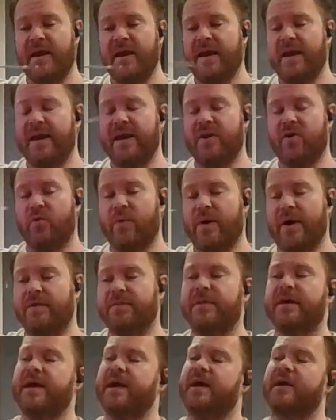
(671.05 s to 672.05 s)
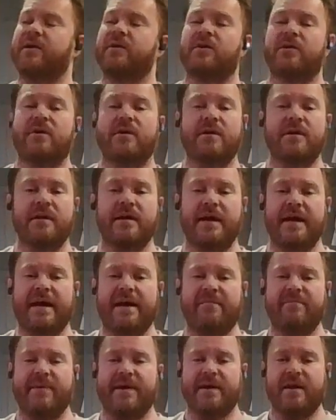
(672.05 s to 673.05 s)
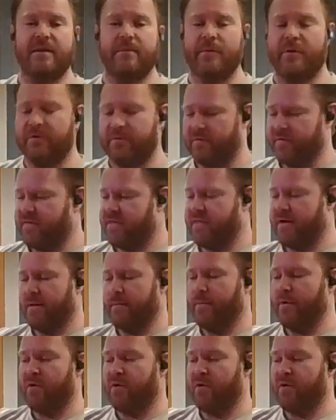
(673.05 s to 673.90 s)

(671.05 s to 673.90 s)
Hand around the handle. I have my thumb